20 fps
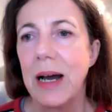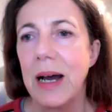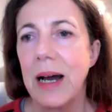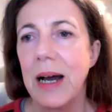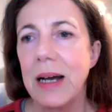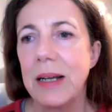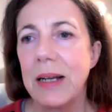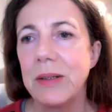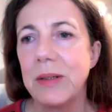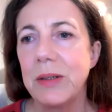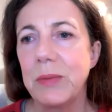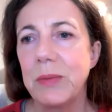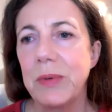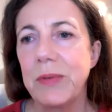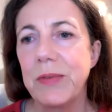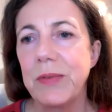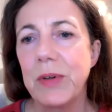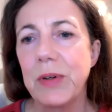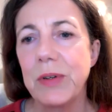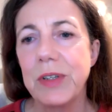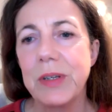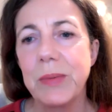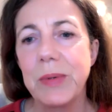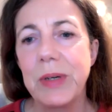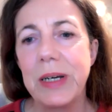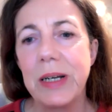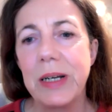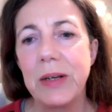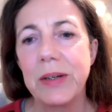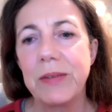And we've got someone
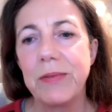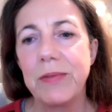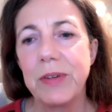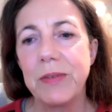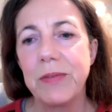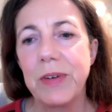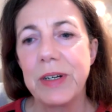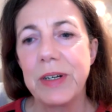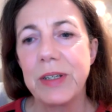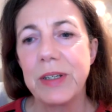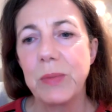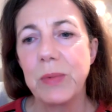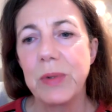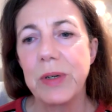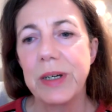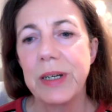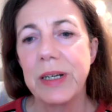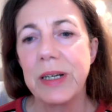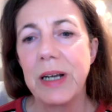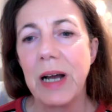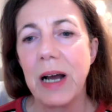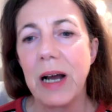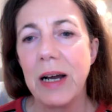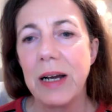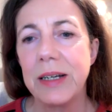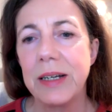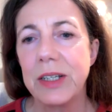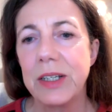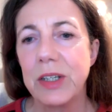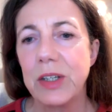here looking for advice on working in
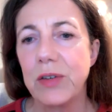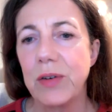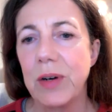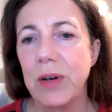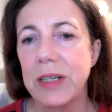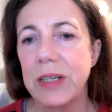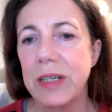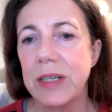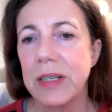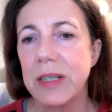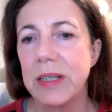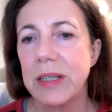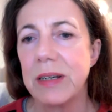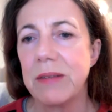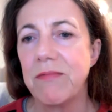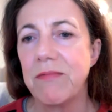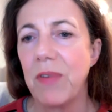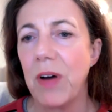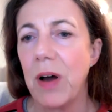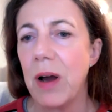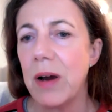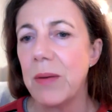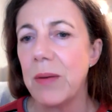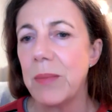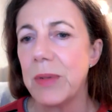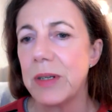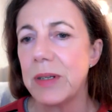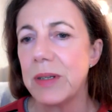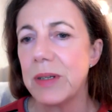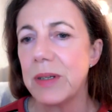high stress
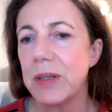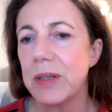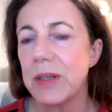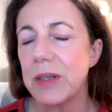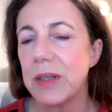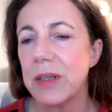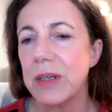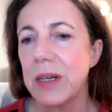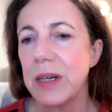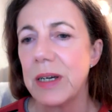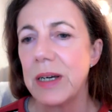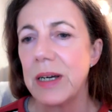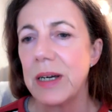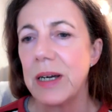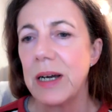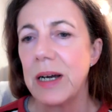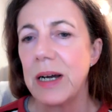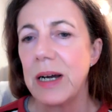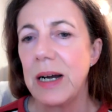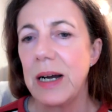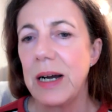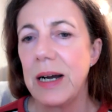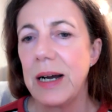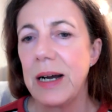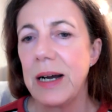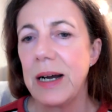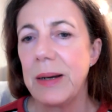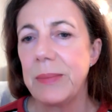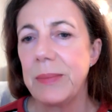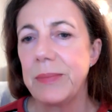environments.
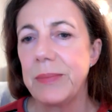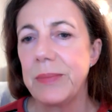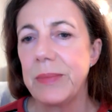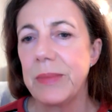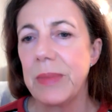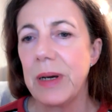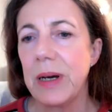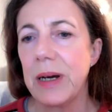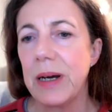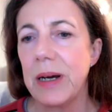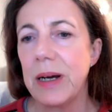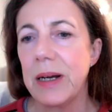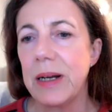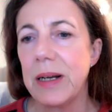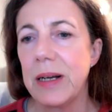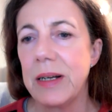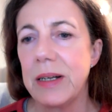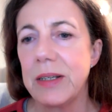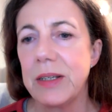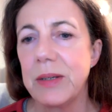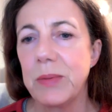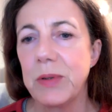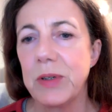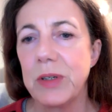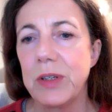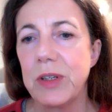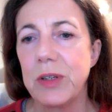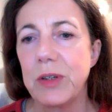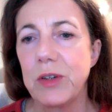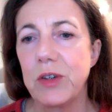
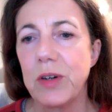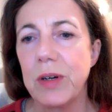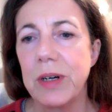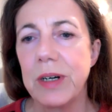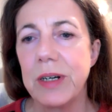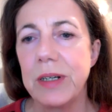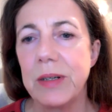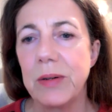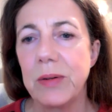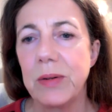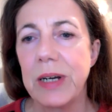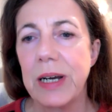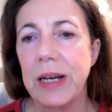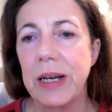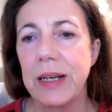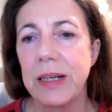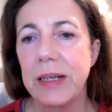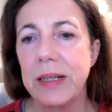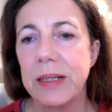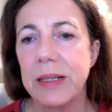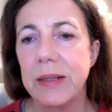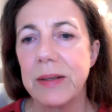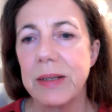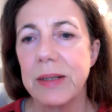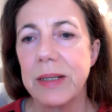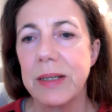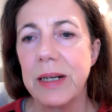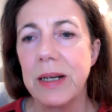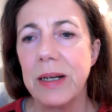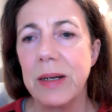Someone's tried organic
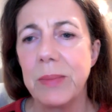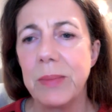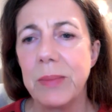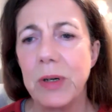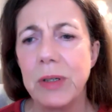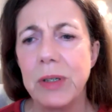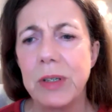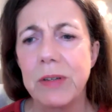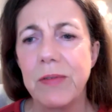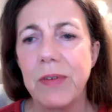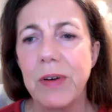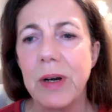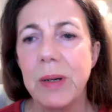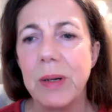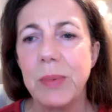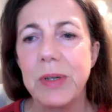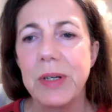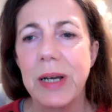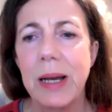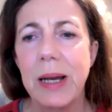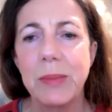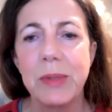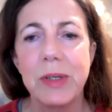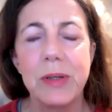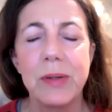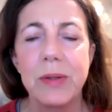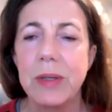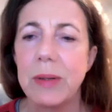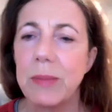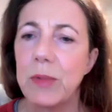psyllium husk fiber
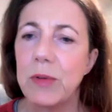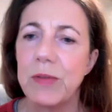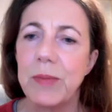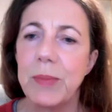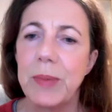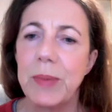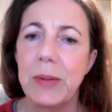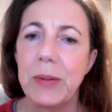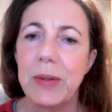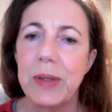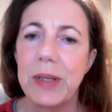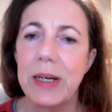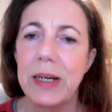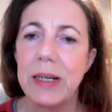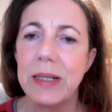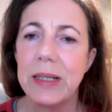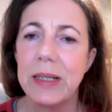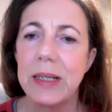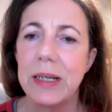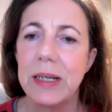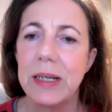capsules. I'm not familiar with that.